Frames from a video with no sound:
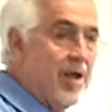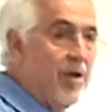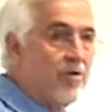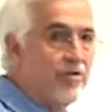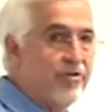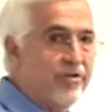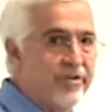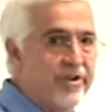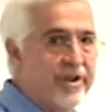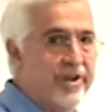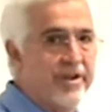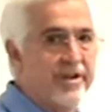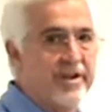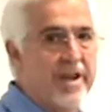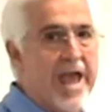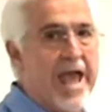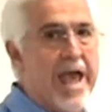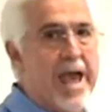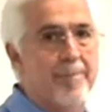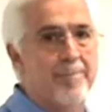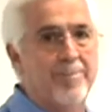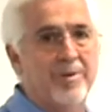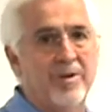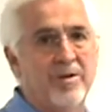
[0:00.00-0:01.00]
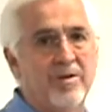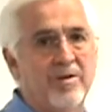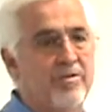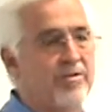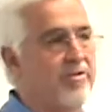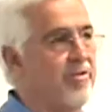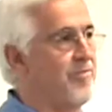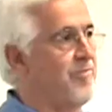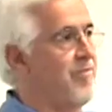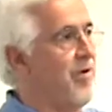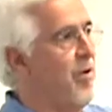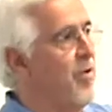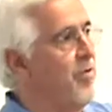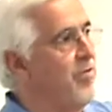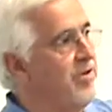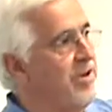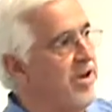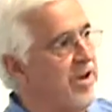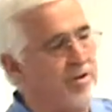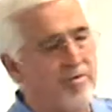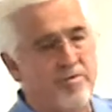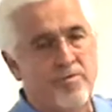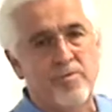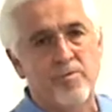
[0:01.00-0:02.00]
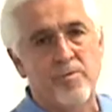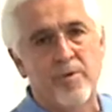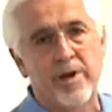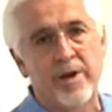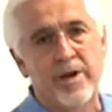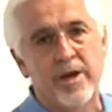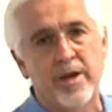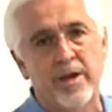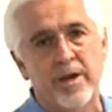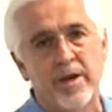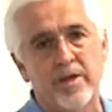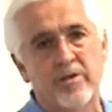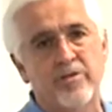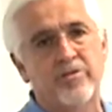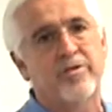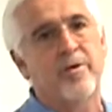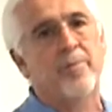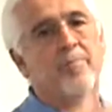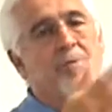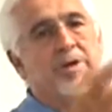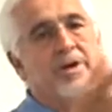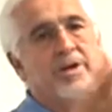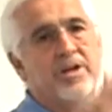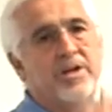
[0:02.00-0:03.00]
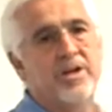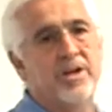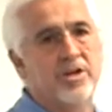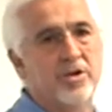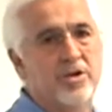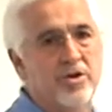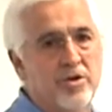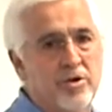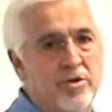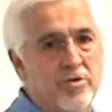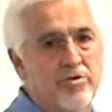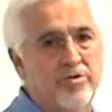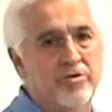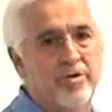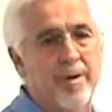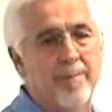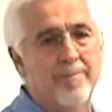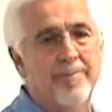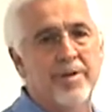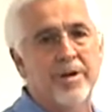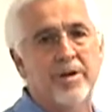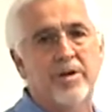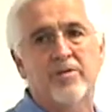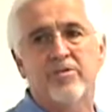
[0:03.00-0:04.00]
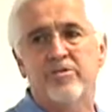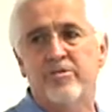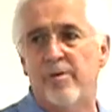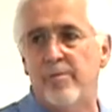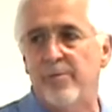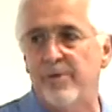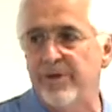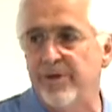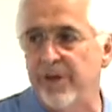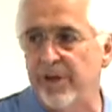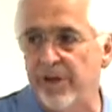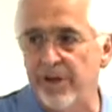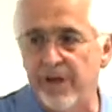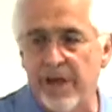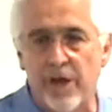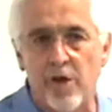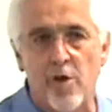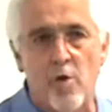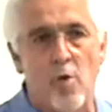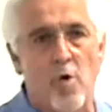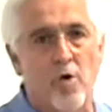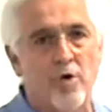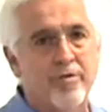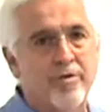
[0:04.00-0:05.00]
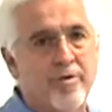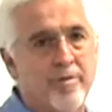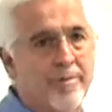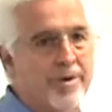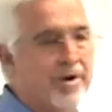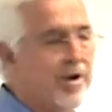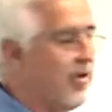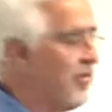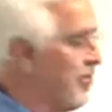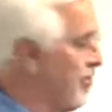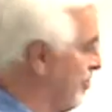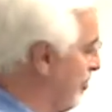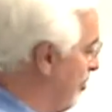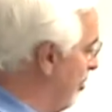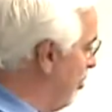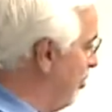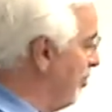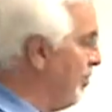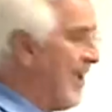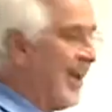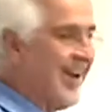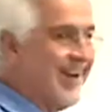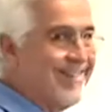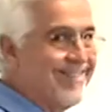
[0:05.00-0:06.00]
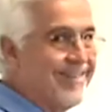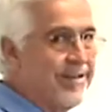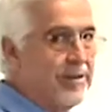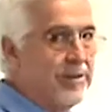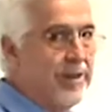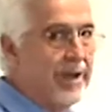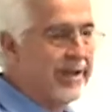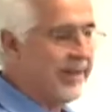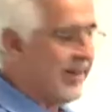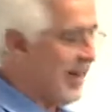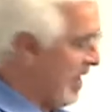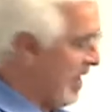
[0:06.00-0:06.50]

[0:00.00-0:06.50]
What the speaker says: else didn't happen, the phone didn't ring, somebody didn't do something, someone didn't get called from another room, anything like